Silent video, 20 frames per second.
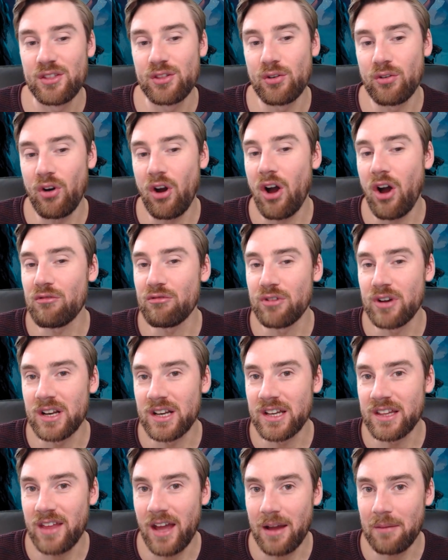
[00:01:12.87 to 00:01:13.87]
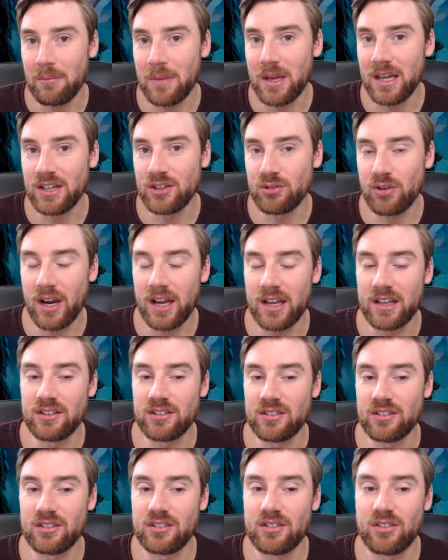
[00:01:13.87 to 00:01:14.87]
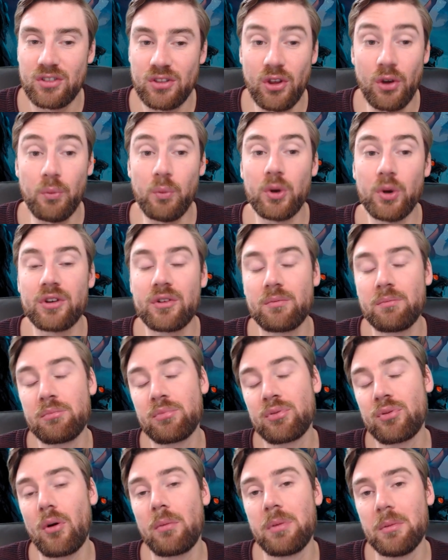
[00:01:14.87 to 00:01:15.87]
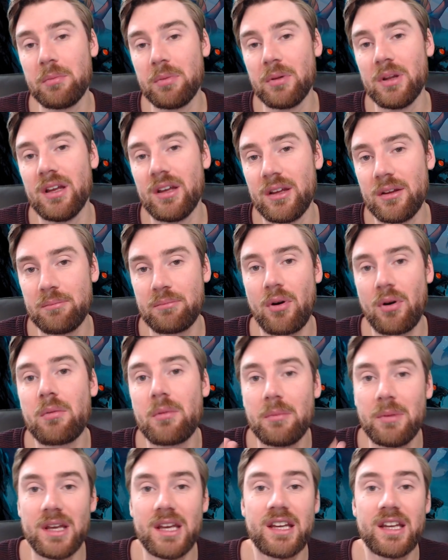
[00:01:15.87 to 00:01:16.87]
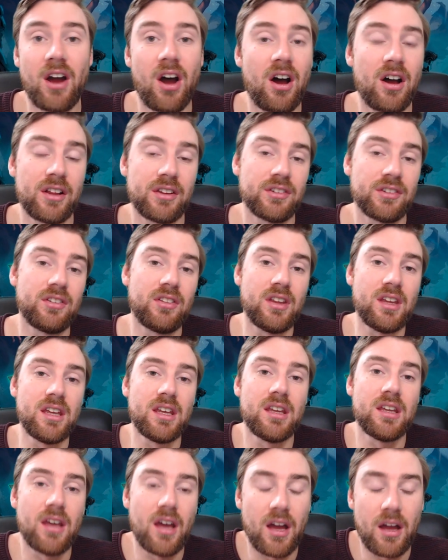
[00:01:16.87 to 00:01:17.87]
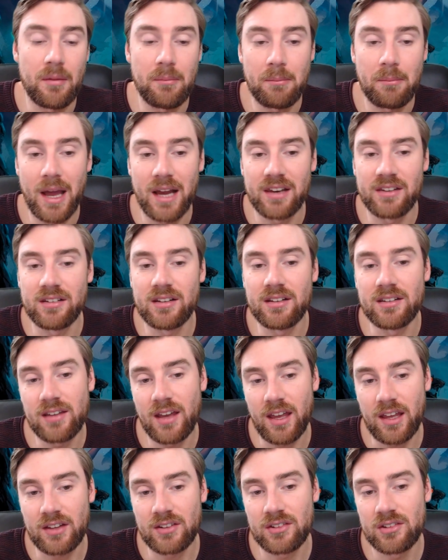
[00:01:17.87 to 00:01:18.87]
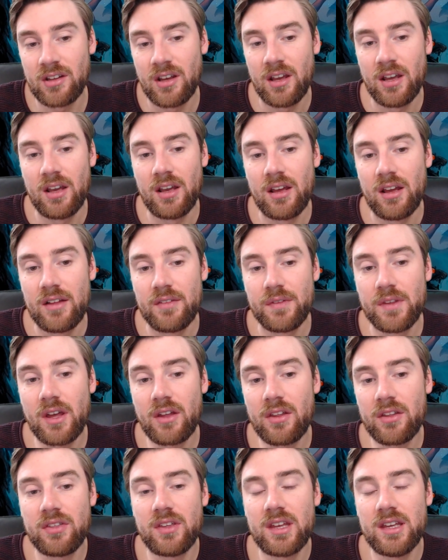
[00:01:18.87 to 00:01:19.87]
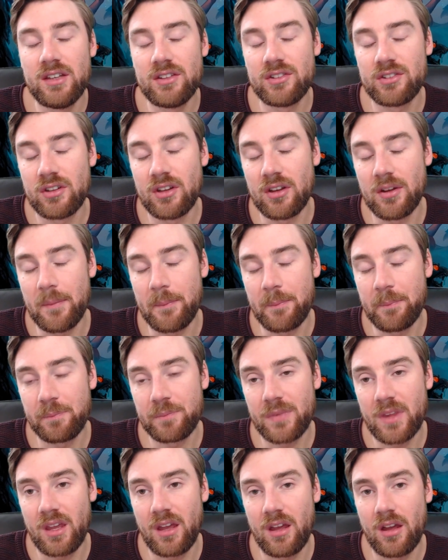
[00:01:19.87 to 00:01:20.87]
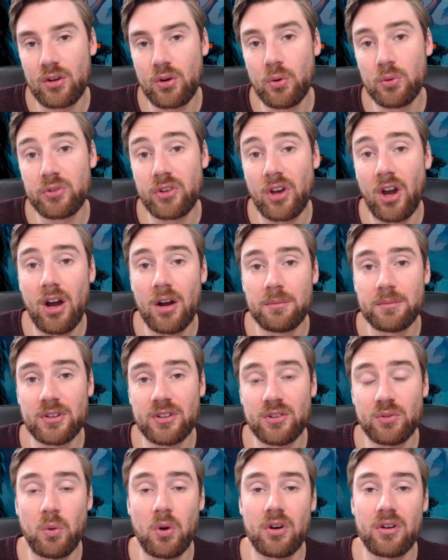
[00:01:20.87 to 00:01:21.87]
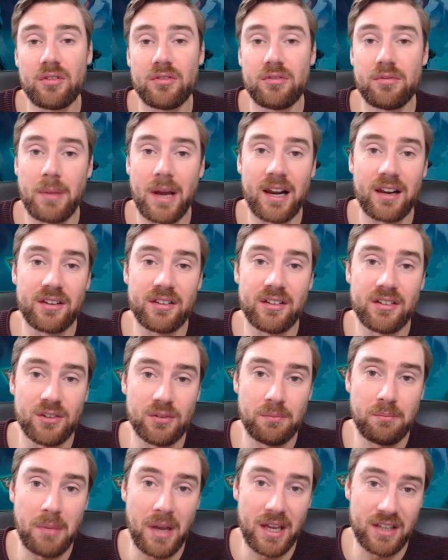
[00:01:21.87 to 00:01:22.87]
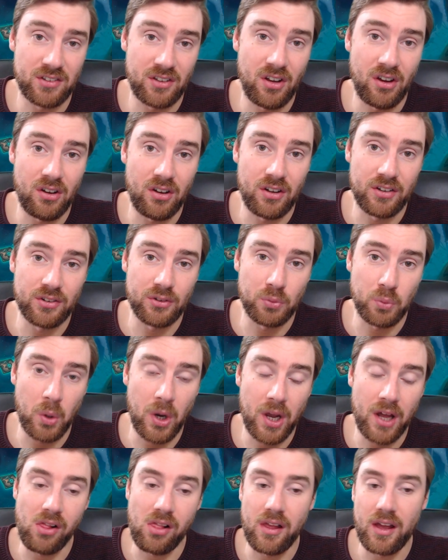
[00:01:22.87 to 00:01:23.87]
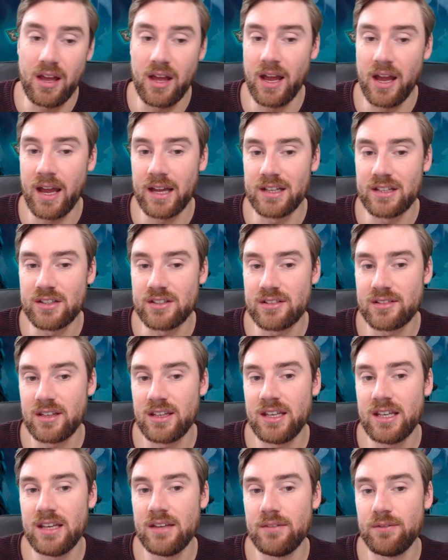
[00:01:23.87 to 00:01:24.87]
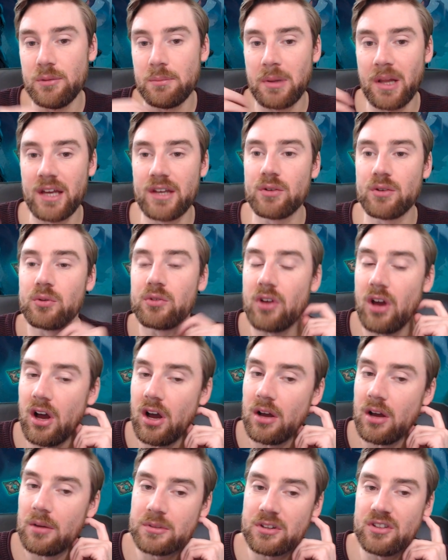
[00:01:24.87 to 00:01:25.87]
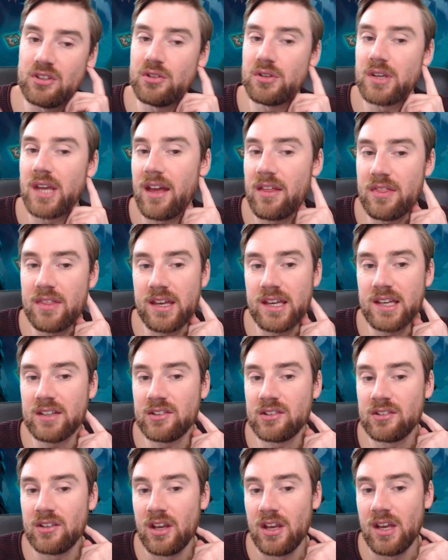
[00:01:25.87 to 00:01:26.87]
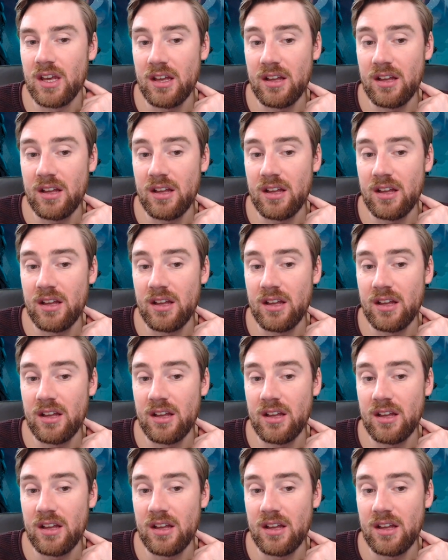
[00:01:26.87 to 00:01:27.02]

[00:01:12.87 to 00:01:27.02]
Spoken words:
there aren't really that many dragons that would probably enhance the Paladin decks. The other thing is that Call to Arms is one of Paladin's best cards as well, and if you play Call to Arms and you get this,